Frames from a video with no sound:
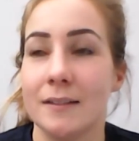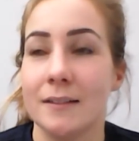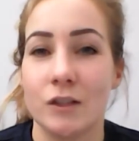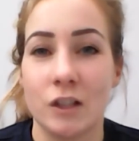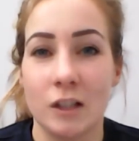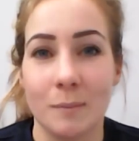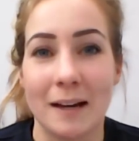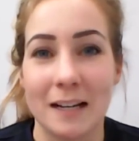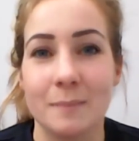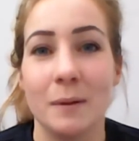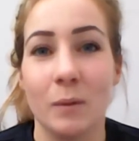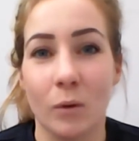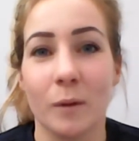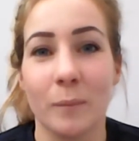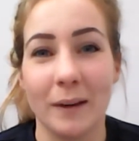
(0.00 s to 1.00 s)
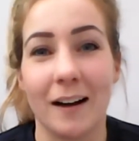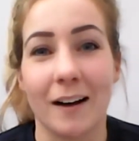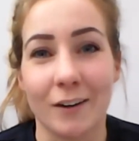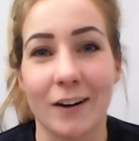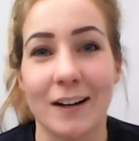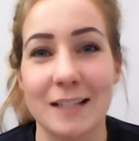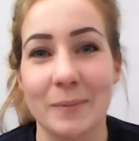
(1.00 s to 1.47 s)
she makes me want to be like
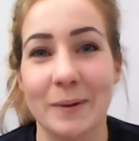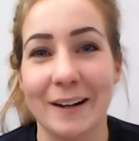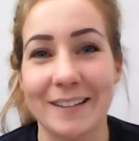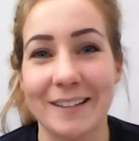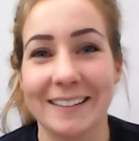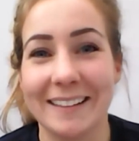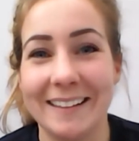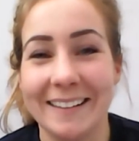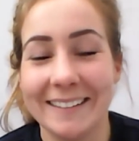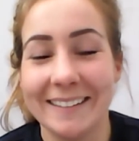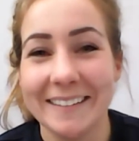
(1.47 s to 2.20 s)
a nicer person